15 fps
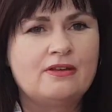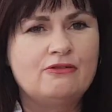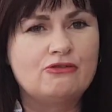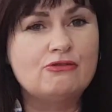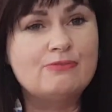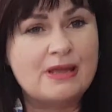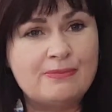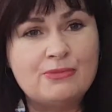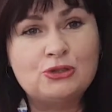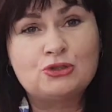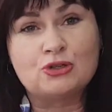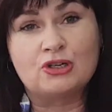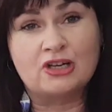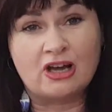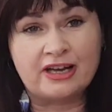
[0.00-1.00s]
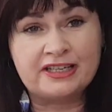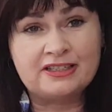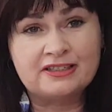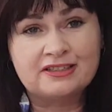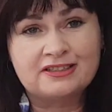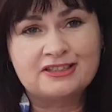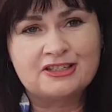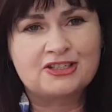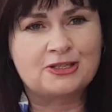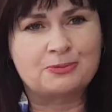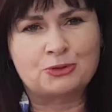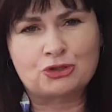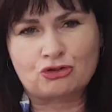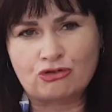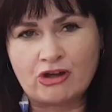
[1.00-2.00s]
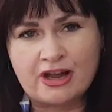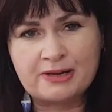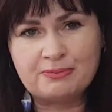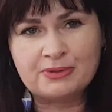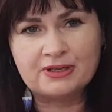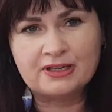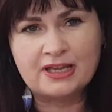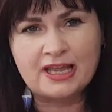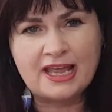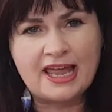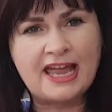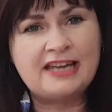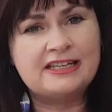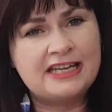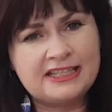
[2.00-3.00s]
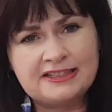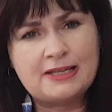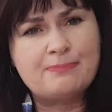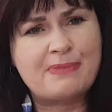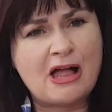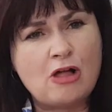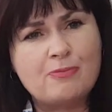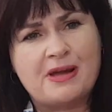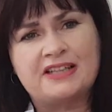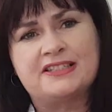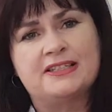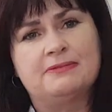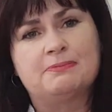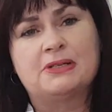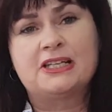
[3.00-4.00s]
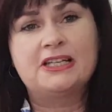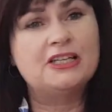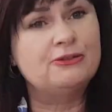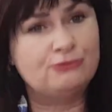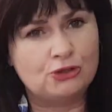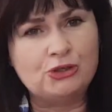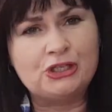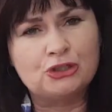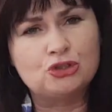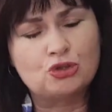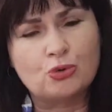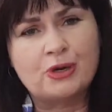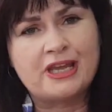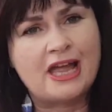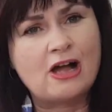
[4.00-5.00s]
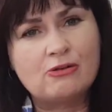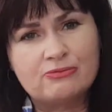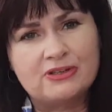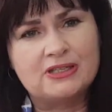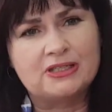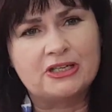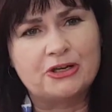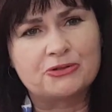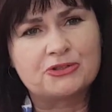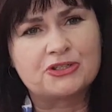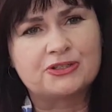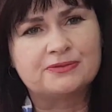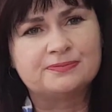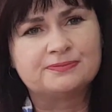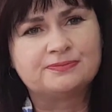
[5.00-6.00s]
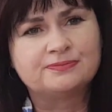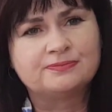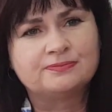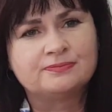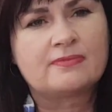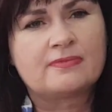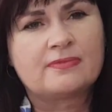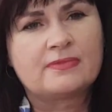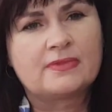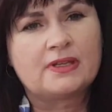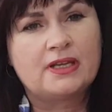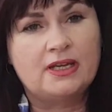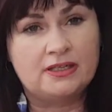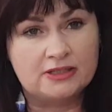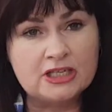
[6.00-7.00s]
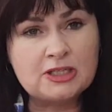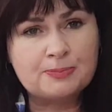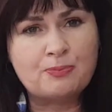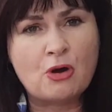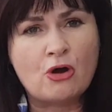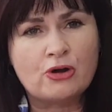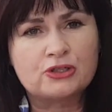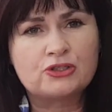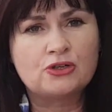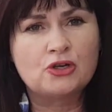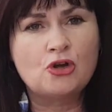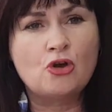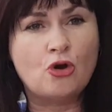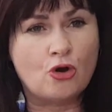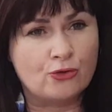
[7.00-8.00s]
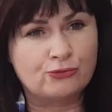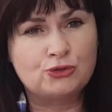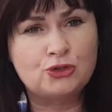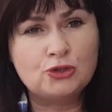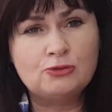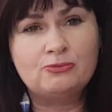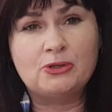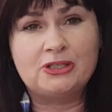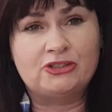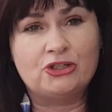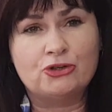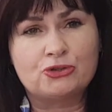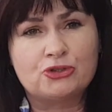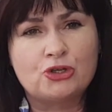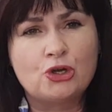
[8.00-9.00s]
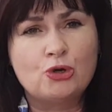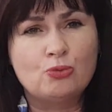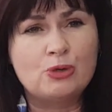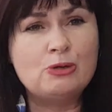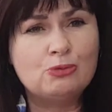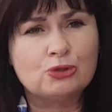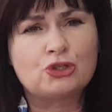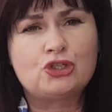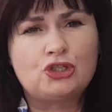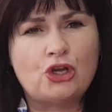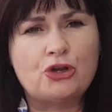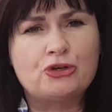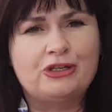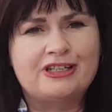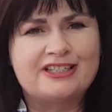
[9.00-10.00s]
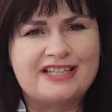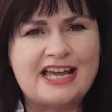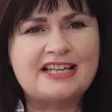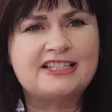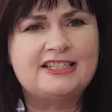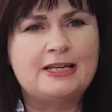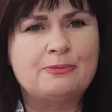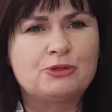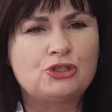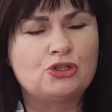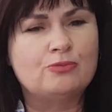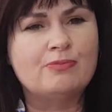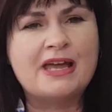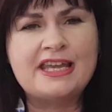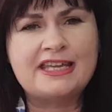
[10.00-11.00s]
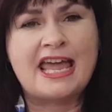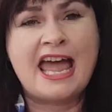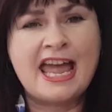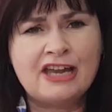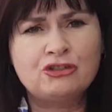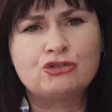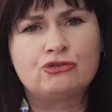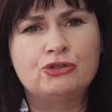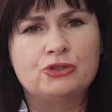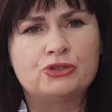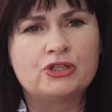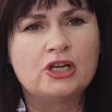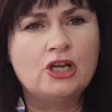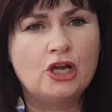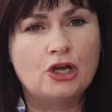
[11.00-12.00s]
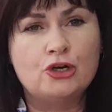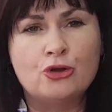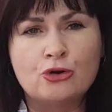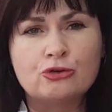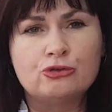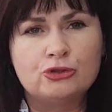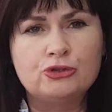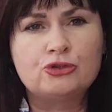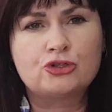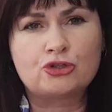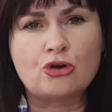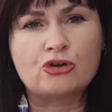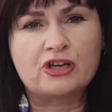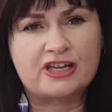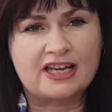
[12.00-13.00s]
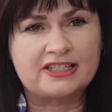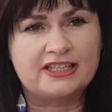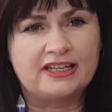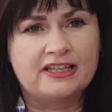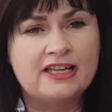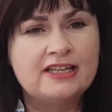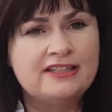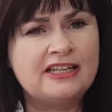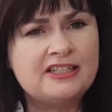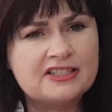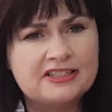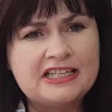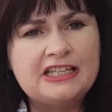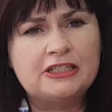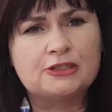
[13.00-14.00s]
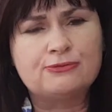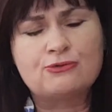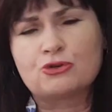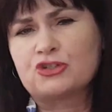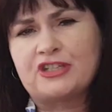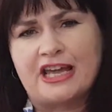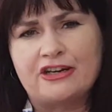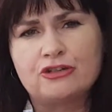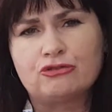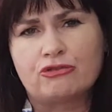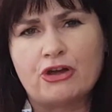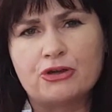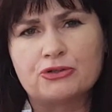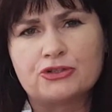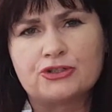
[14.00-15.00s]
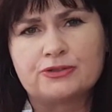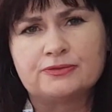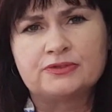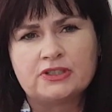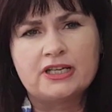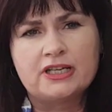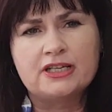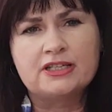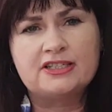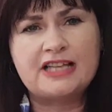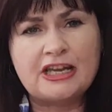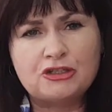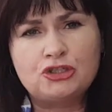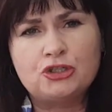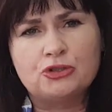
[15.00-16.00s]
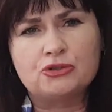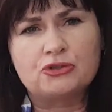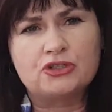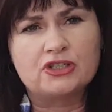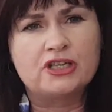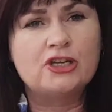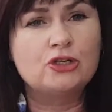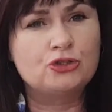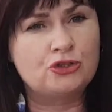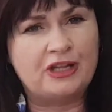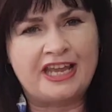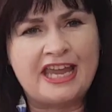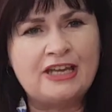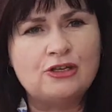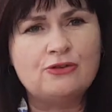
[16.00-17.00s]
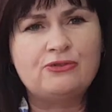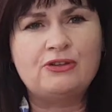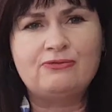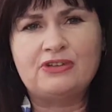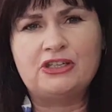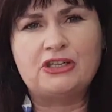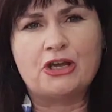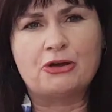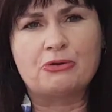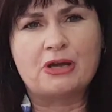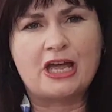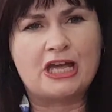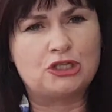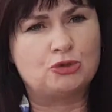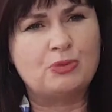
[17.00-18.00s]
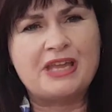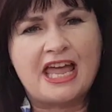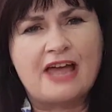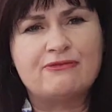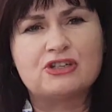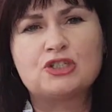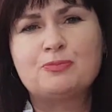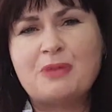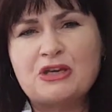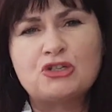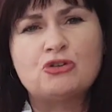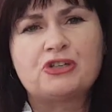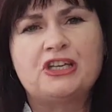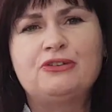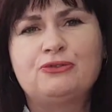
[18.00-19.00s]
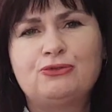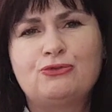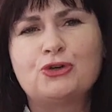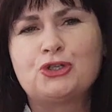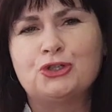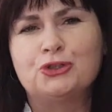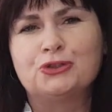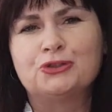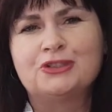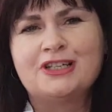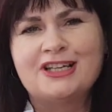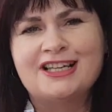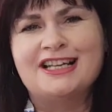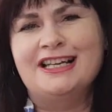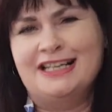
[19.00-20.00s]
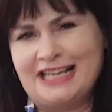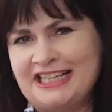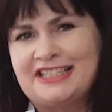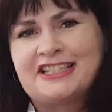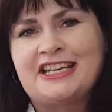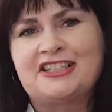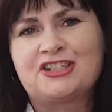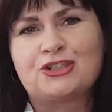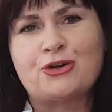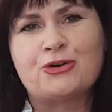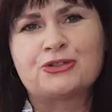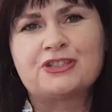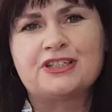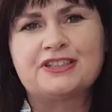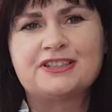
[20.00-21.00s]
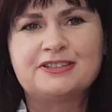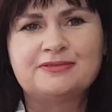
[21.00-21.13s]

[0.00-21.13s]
Remember to like, subscribe, and hit the bell button if you enjoy our videos. In this part of two videos, we will show you the exact steps to make and root a long rootstock cutting that is needed for standard rose. Stay tuned to the end of the video as we have a special gift for you. Let's get started.